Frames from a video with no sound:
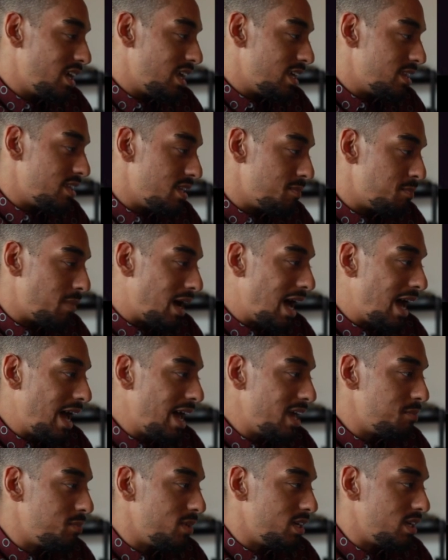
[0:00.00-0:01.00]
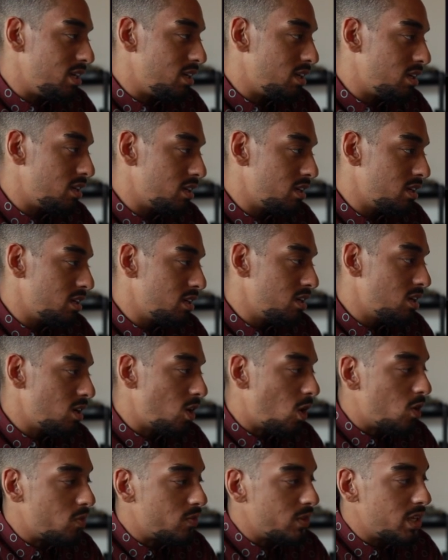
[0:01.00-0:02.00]
And then behind me,
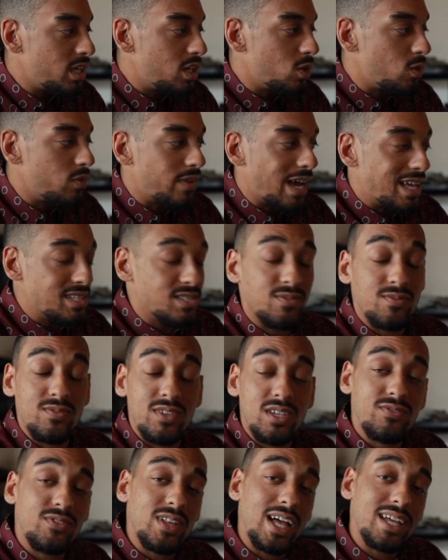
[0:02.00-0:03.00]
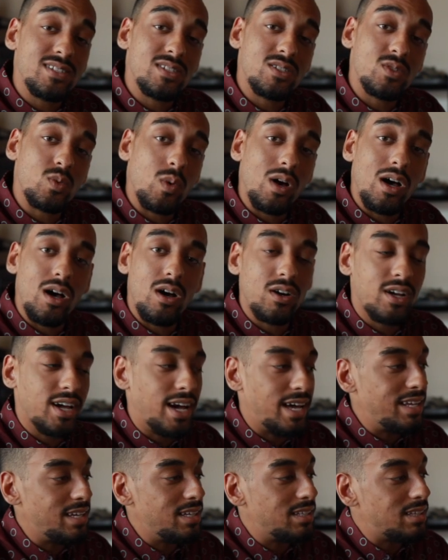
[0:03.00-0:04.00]
over here, we've got some V-flats as well,
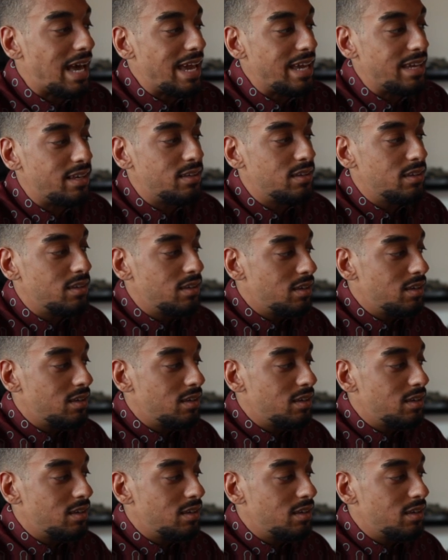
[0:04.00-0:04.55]
cutting light